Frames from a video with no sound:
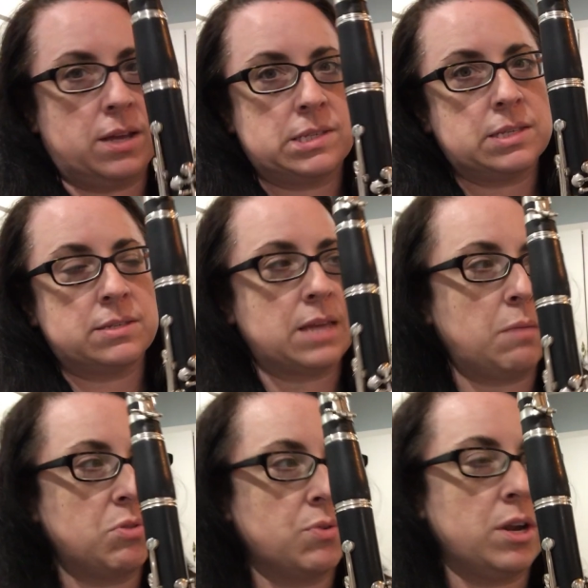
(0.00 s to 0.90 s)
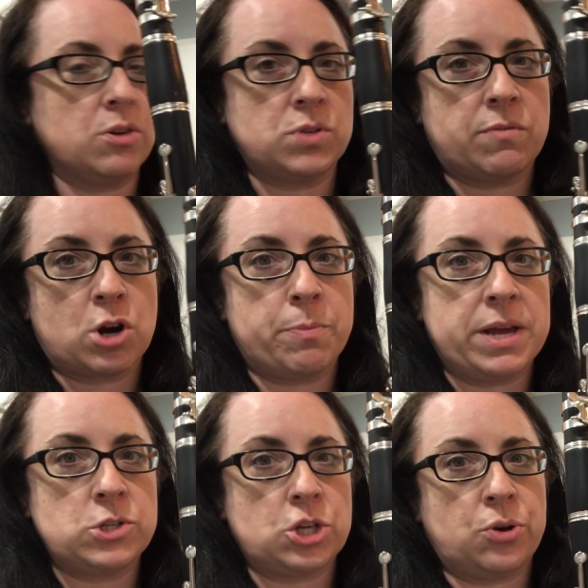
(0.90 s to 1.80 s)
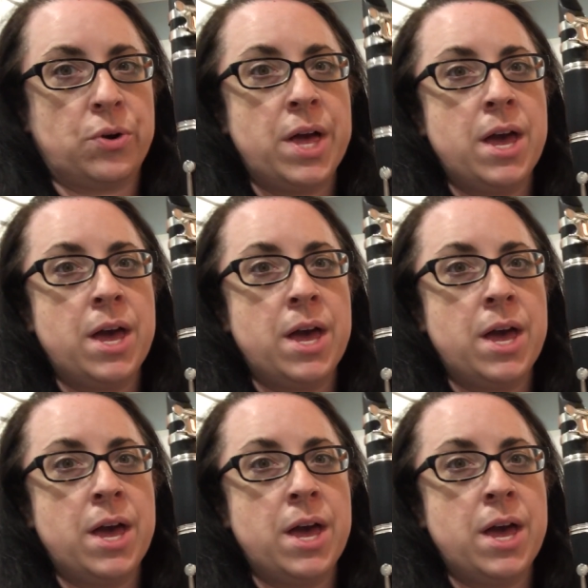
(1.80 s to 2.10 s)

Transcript: It's the same 3 notes. You have an arpeggio.